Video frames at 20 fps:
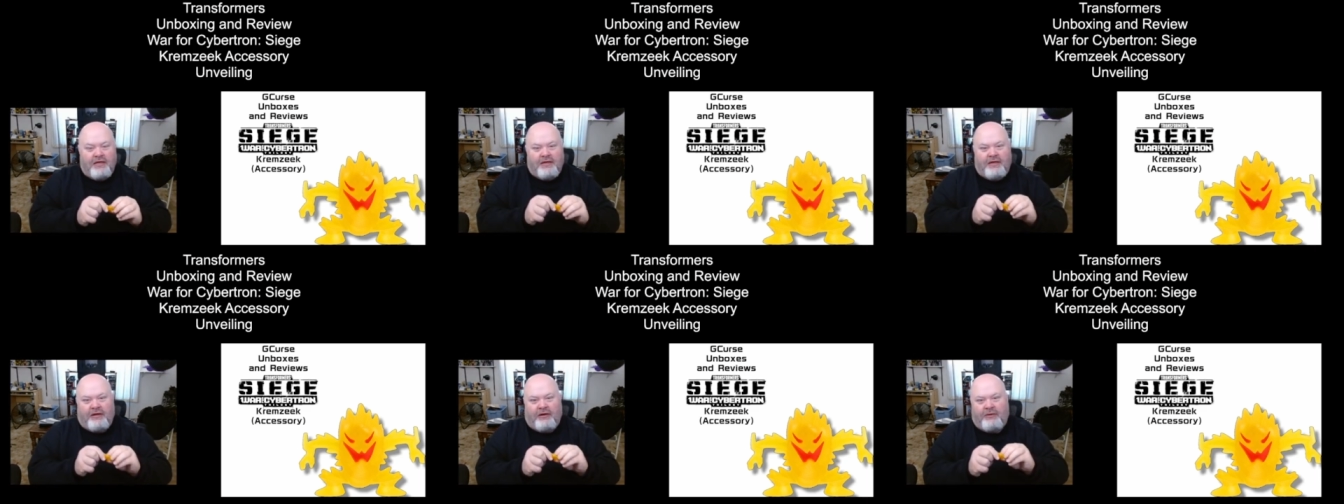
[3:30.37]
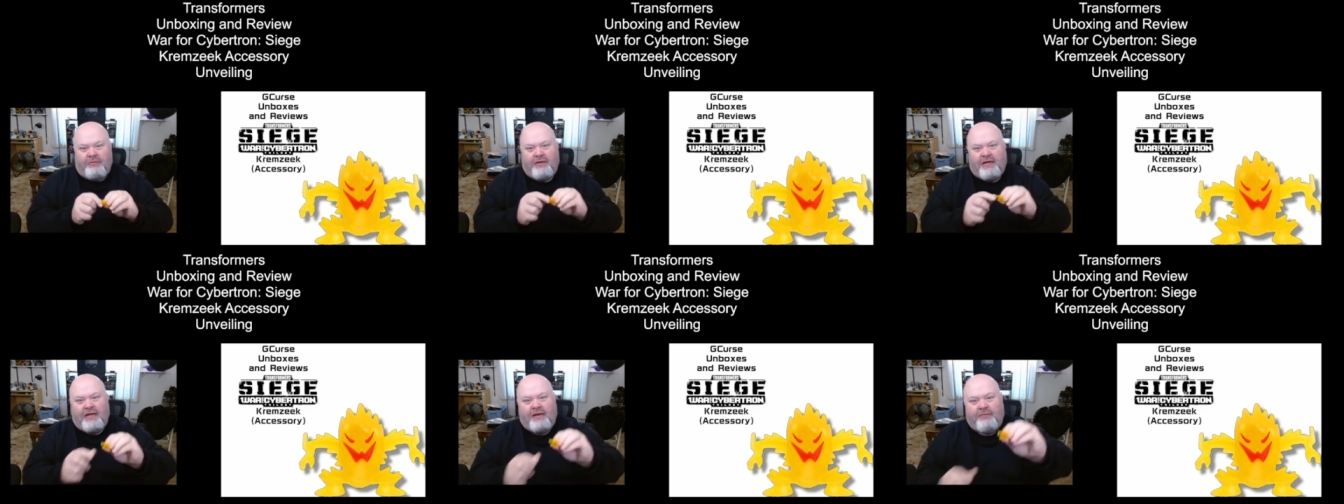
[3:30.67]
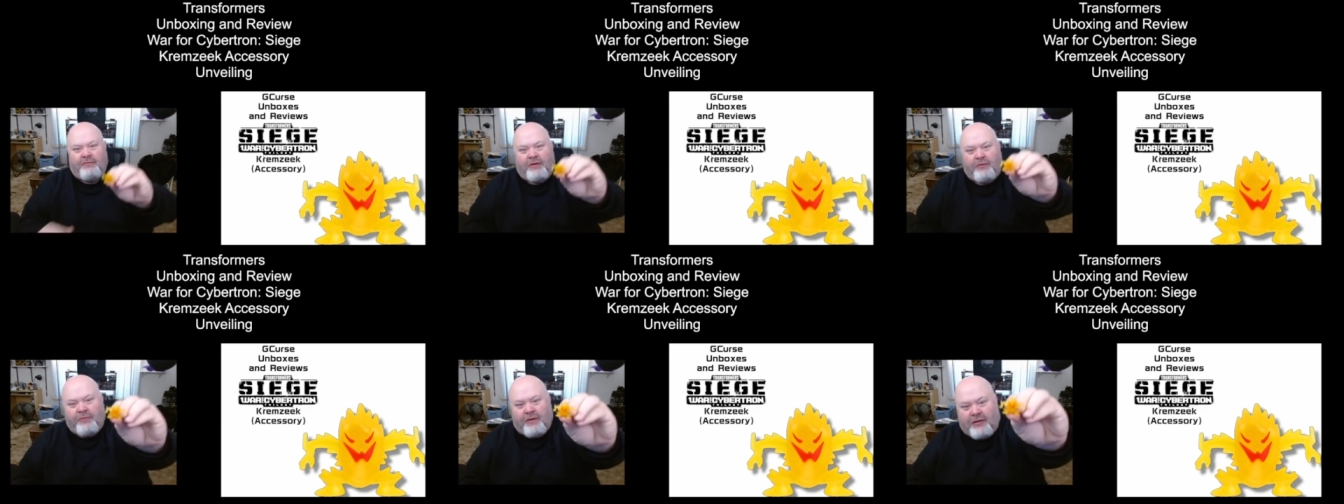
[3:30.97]
Here, get him
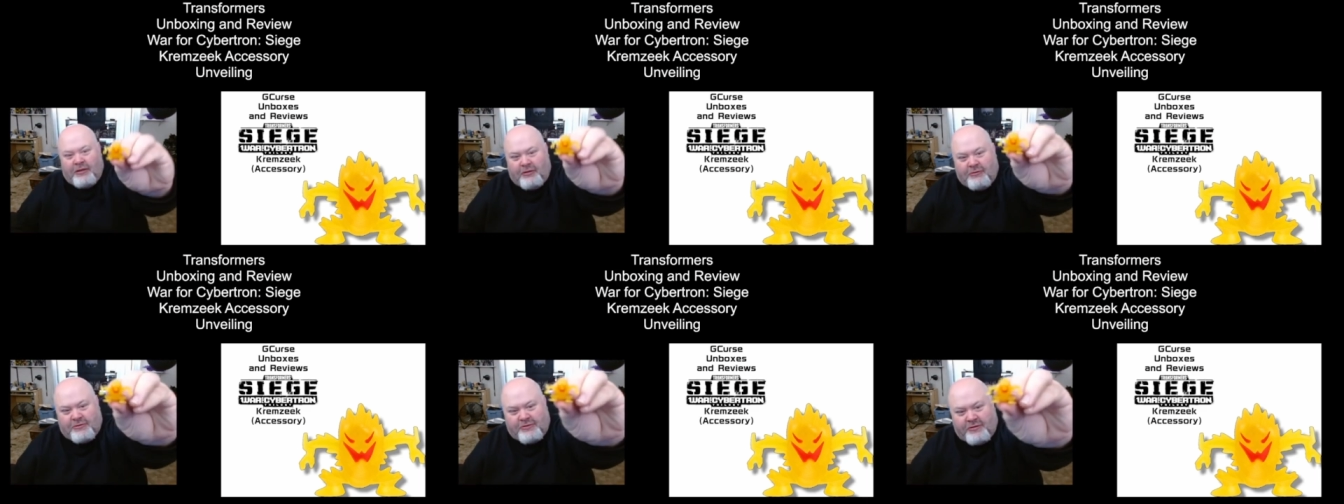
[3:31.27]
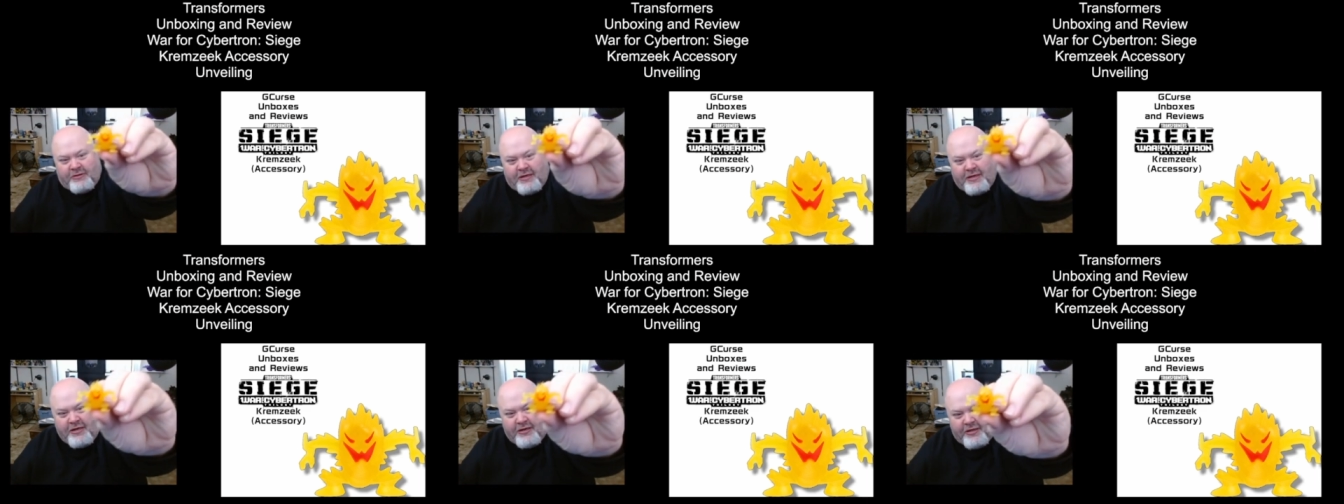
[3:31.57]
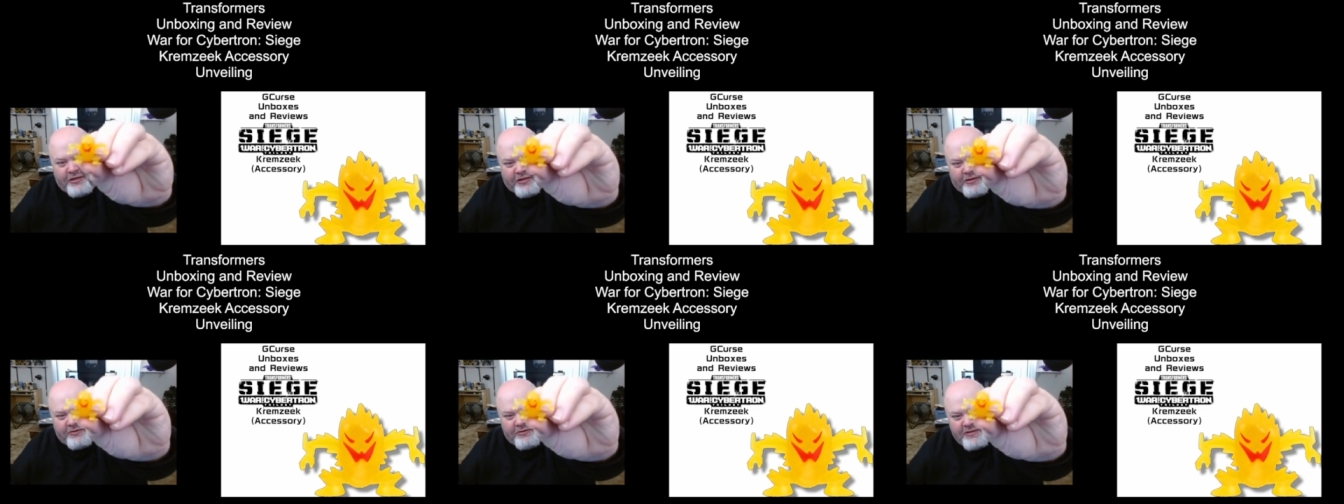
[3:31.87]
a little bit closer. There
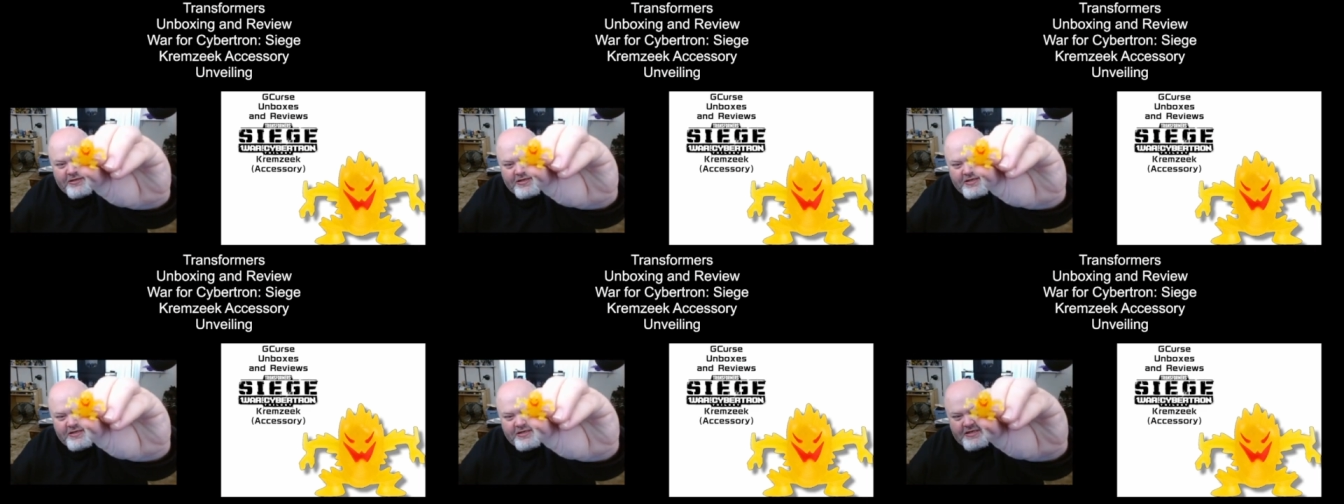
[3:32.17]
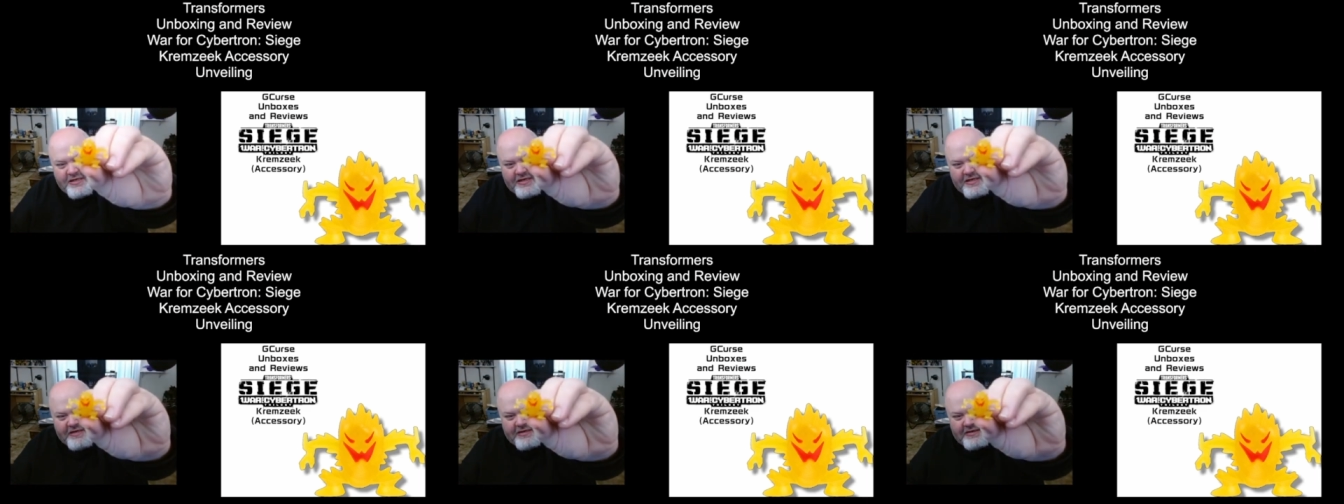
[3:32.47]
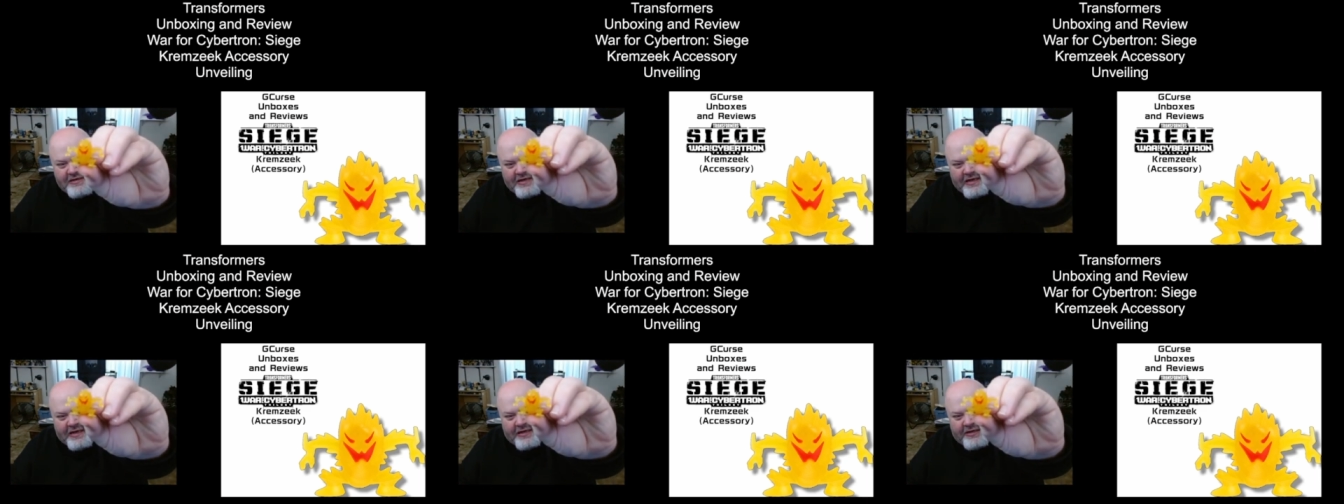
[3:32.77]
you go.
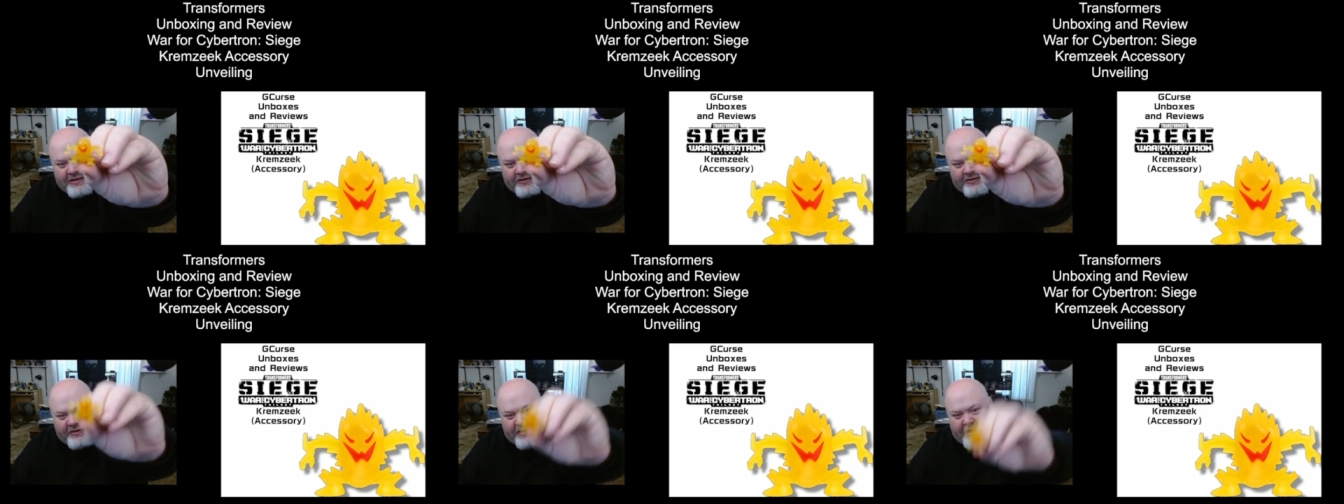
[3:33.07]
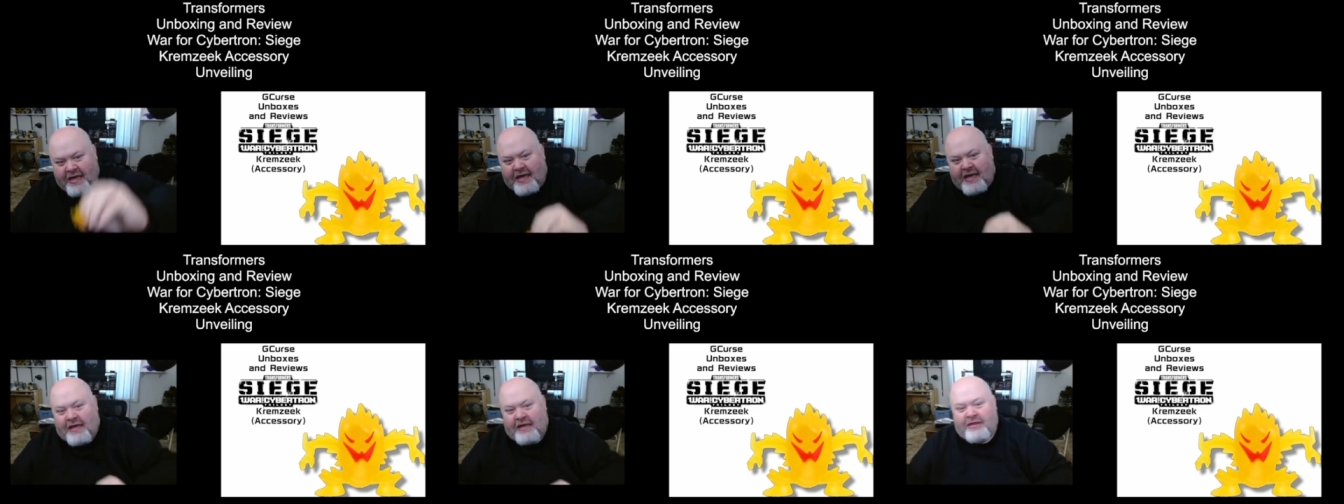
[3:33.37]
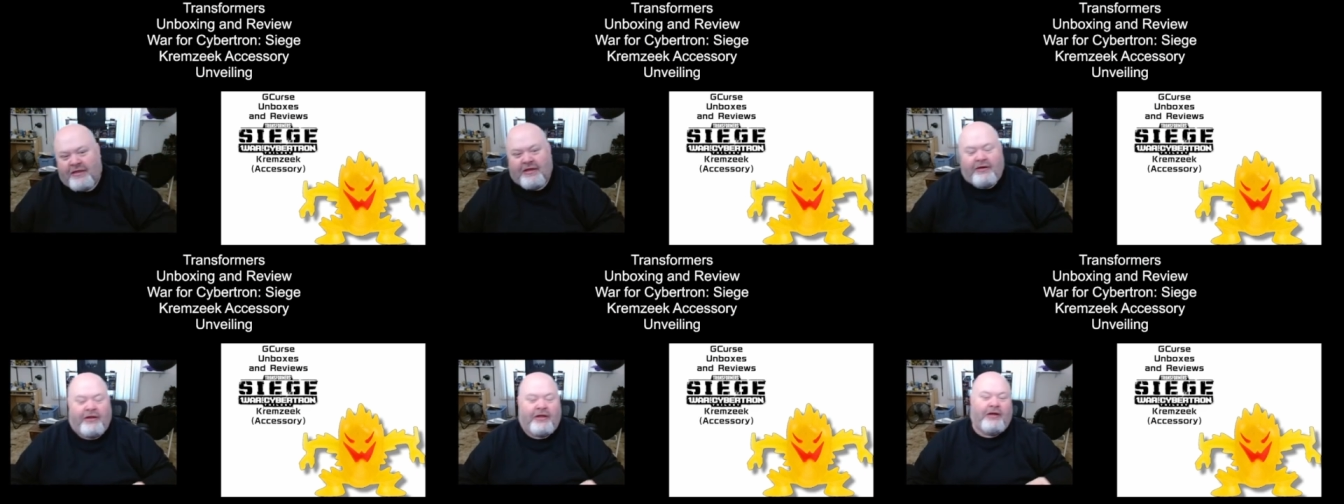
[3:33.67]
I know that. Ah,
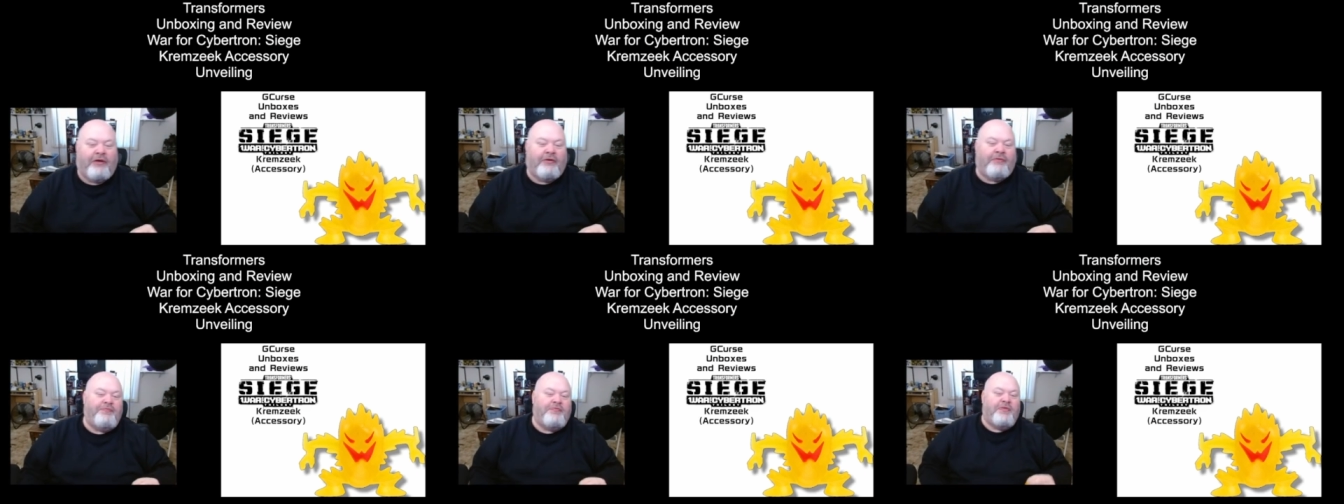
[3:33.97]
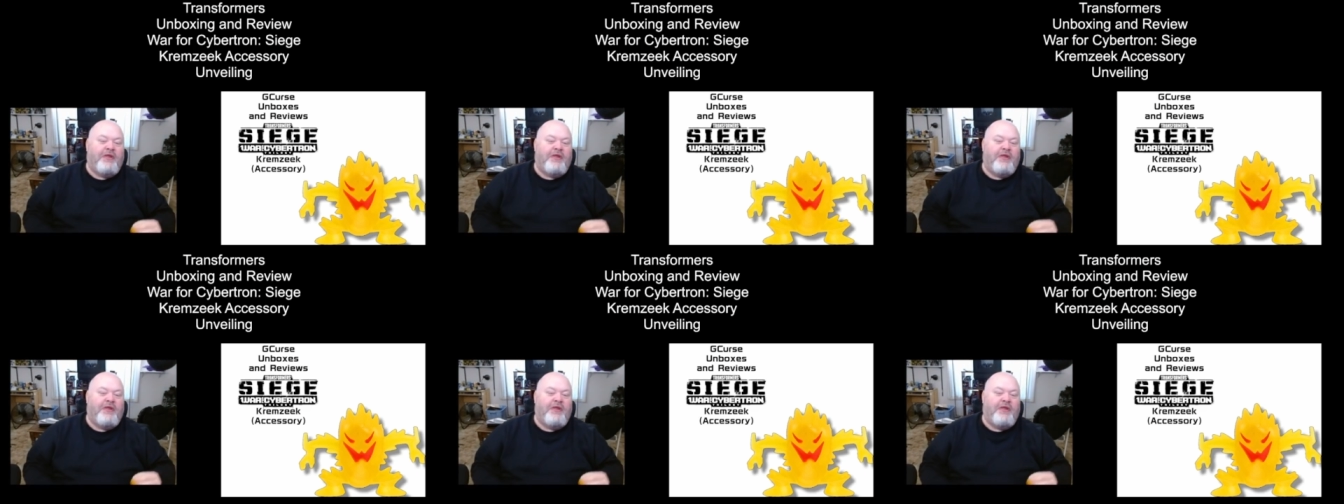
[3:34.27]
there you go.